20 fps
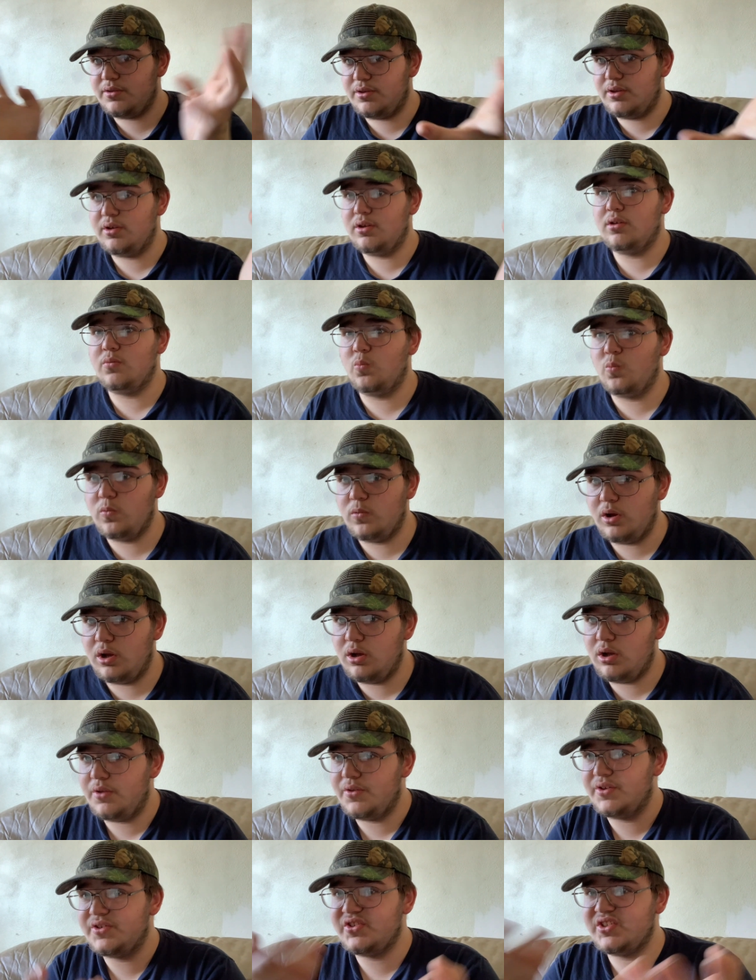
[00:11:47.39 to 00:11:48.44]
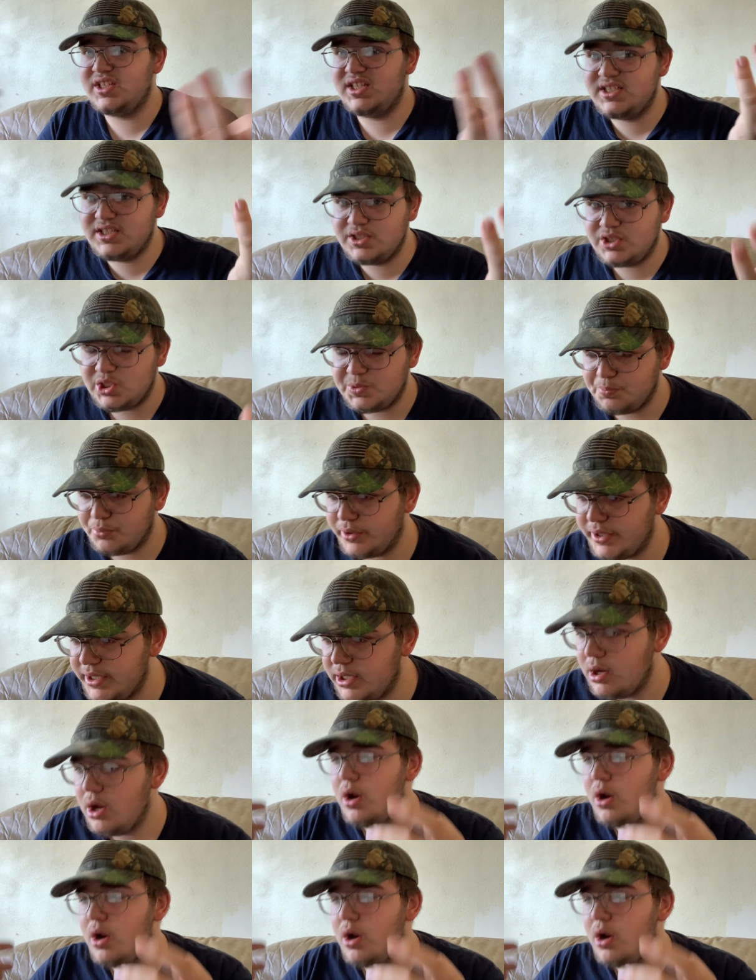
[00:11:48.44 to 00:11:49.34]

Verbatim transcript: the uh, the season spring